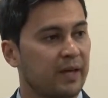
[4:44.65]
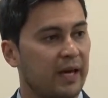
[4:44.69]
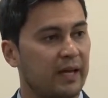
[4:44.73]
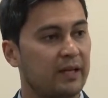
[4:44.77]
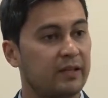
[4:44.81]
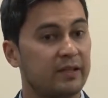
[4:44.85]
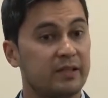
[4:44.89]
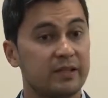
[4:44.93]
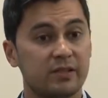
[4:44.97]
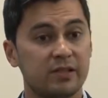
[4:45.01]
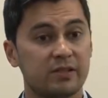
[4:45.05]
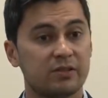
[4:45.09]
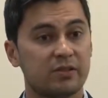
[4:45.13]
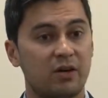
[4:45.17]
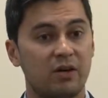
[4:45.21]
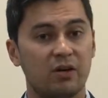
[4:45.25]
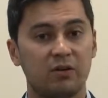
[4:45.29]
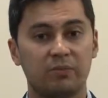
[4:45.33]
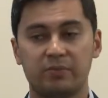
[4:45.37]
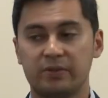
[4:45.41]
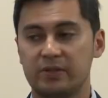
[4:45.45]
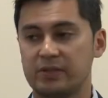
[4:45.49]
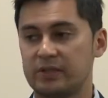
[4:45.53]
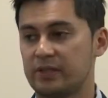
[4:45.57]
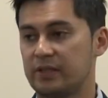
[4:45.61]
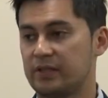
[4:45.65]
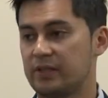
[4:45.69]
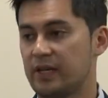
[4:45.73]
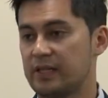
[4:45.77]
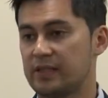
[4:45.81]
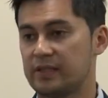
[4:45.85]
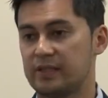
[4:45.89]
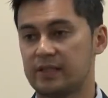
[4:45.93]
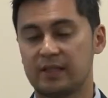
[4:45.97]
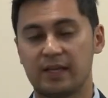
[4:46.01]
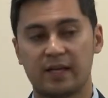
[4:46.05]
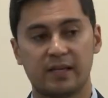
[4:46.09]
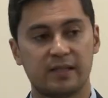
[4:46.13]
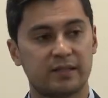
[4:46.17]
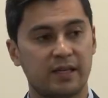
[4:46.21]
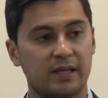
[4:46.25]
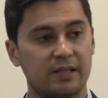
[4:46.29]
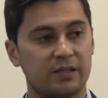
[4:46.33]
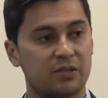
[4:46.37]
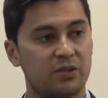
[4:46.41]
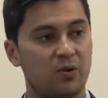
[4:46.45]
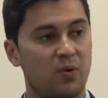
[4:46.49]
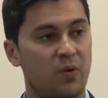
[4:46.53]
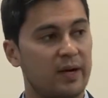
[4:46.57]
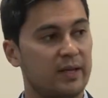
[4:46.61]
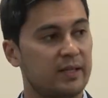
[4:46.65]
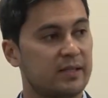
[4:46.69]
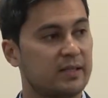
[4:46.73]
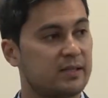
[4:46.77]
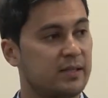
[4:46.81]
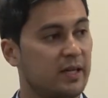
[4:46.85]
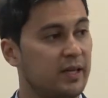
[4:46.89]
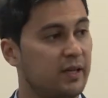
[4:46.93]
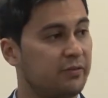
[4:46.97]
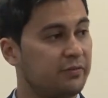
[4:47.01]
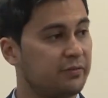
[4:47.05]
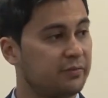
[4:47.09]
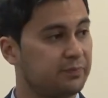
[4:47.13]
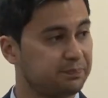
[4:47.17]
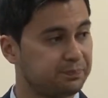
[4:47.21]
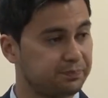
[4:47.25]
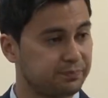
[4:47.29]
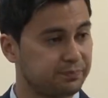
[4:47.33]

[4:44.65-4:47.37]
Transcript: And this has all been suggested as quite safe.